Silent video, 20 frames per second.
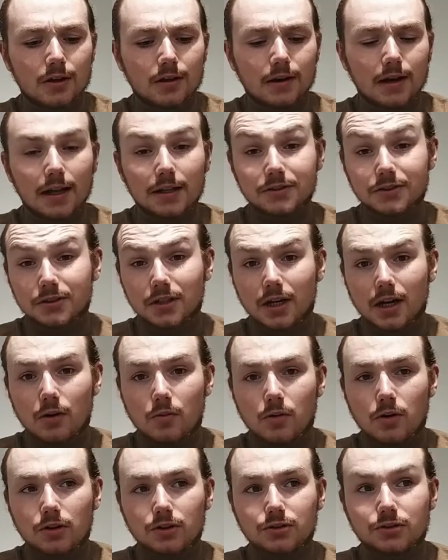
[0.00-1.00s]
Last night I
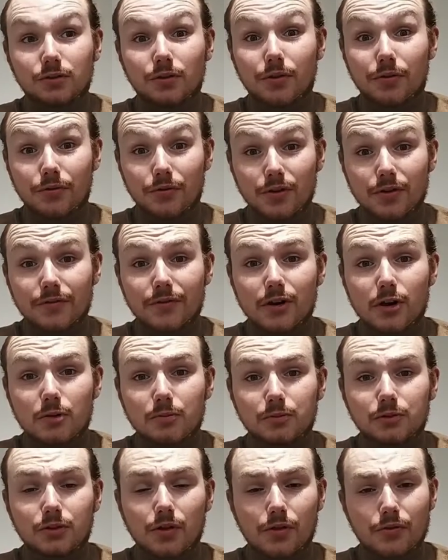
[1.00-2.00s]
watched 3
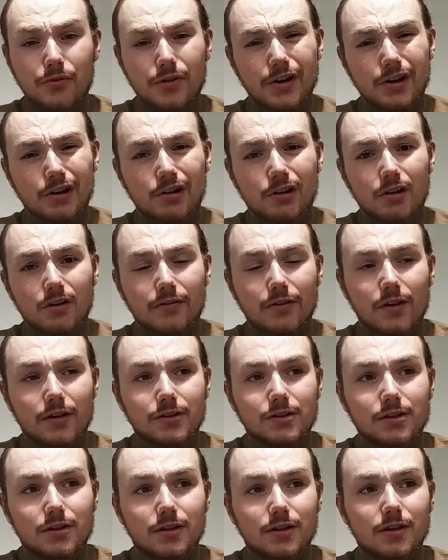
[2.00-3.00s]
films, 3.5
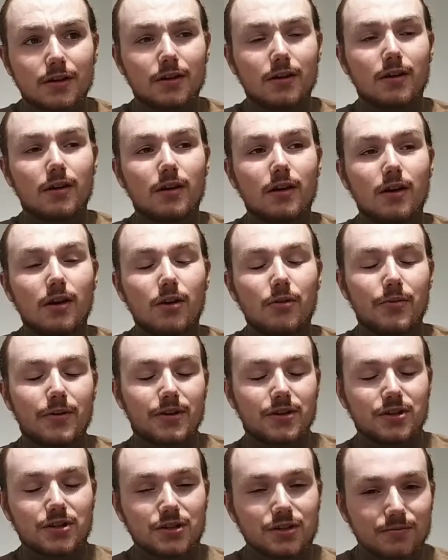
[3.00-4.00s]
actually,
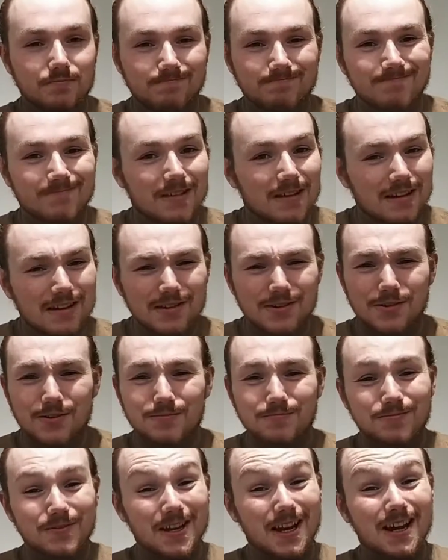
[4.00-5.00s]
which
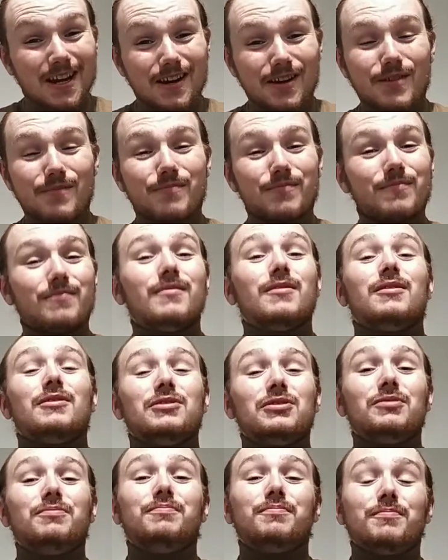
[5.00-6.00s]
time
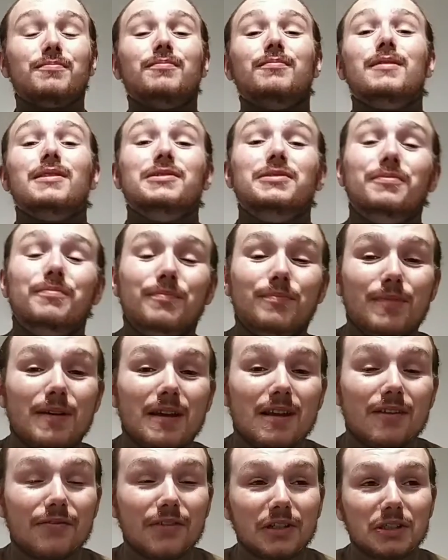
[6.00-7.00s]
that's a
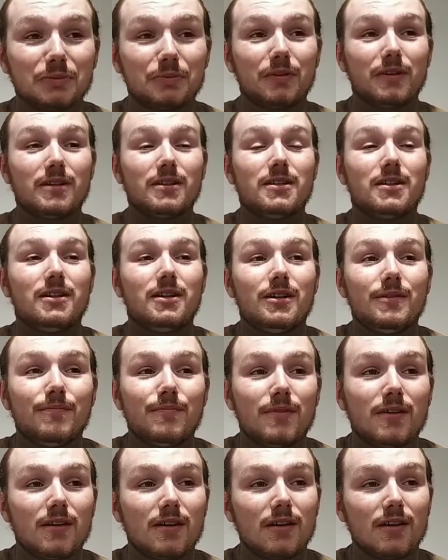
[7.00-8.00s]
big investment of time.
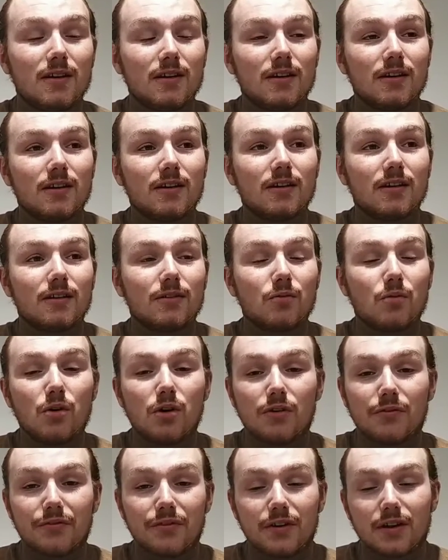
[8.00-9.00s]

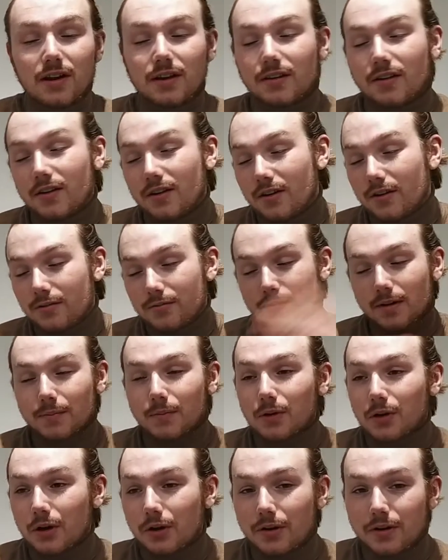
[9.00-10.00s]
Worth it? I don't know. I'm
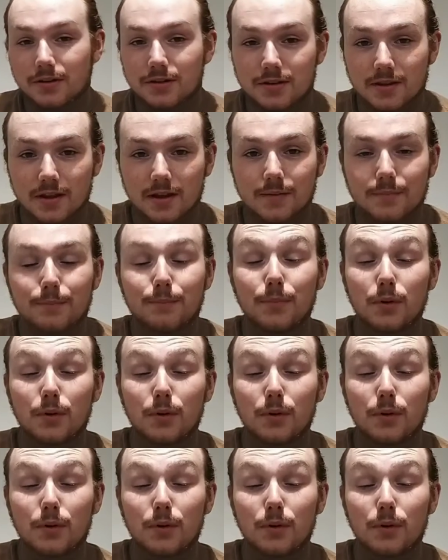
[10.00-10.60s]
not going into that.